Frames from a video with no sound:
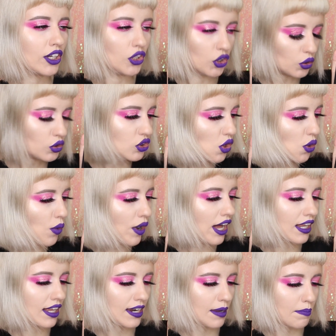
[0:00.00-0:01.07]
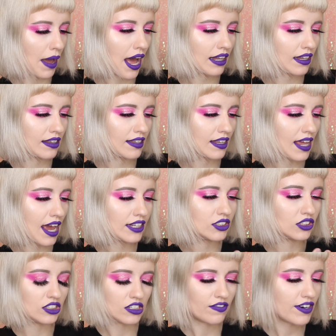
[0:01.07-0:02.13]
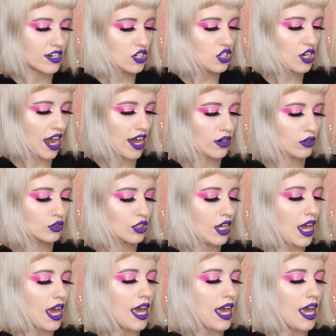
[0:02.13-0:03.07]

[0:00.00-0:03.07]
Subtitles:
a good quality palette that has different shadows,